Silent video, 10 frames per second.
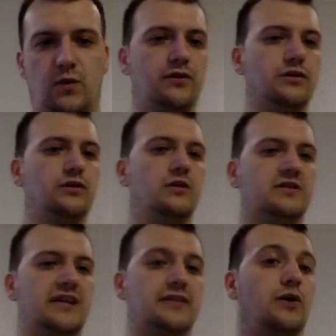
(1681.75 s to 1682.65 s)
use
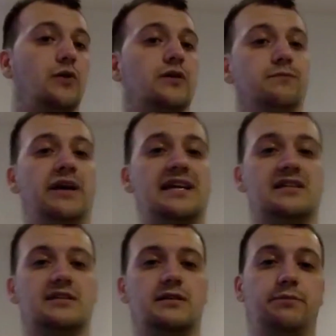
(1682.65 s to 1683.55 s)
a token-based
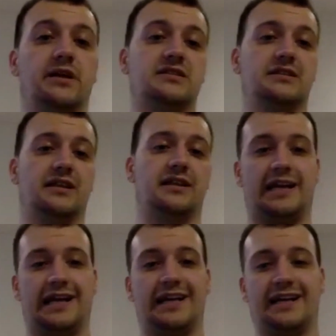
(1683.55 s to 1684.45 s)
button that they
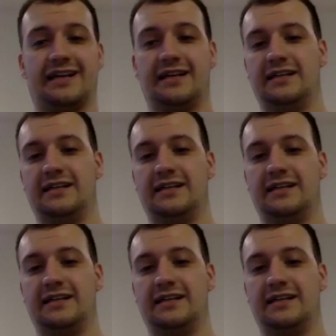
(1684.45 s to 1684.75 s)
click?